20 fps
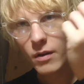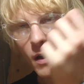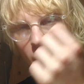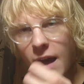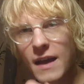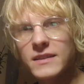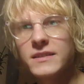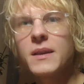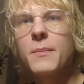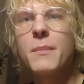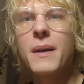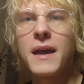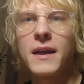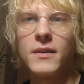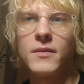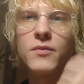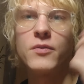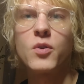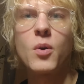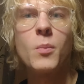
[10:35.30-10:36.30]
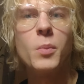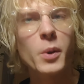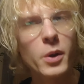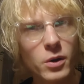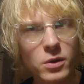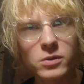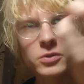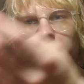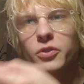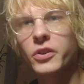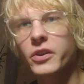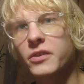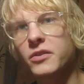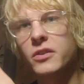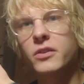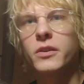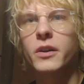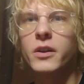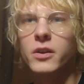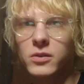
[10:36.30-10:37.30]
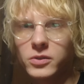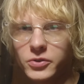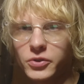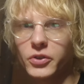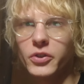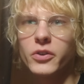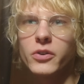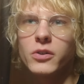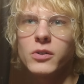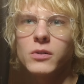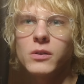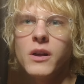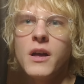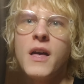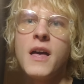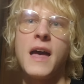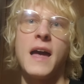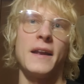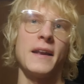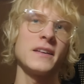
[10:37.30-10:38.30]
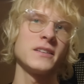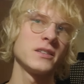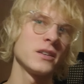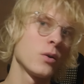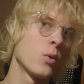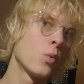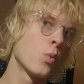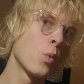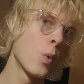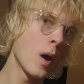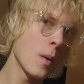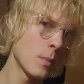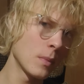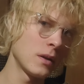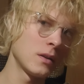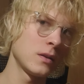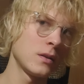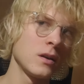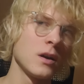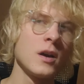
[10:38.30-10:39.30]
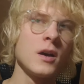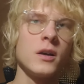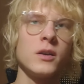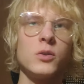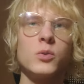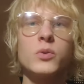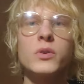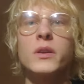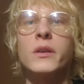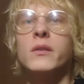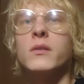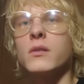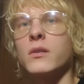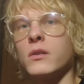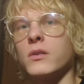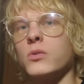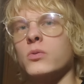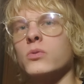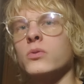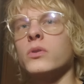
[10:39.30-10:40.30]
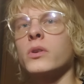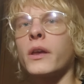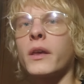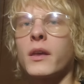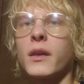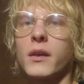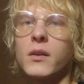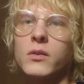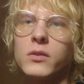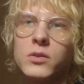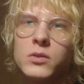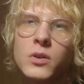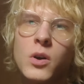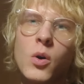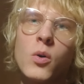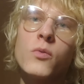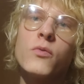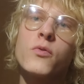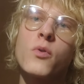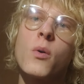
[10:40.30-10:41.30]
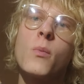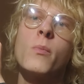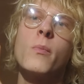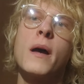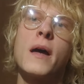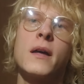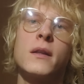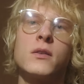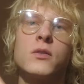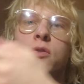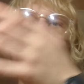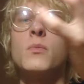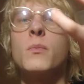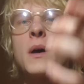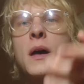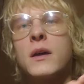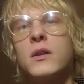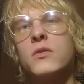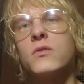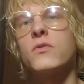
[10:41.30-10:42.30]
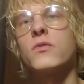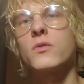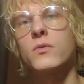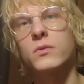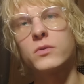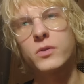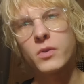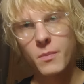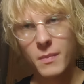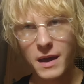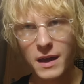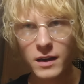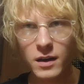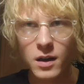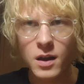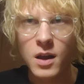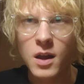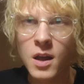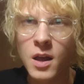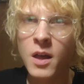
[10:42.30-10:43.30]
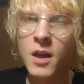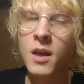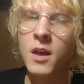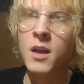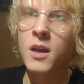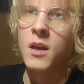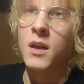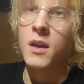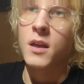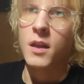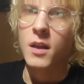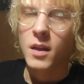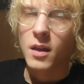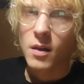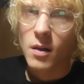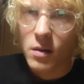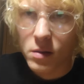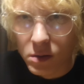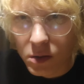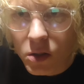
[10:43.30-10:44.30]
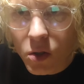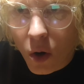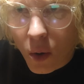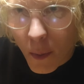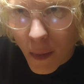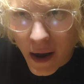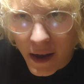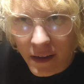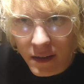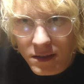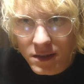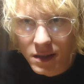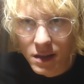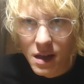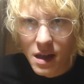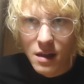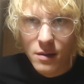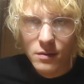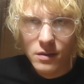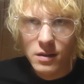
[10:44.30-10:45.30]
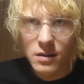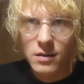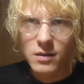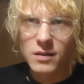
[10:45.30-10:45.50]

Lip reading: as a man from girl to girl to girl, and as a woman you go from man to man to man, your mindset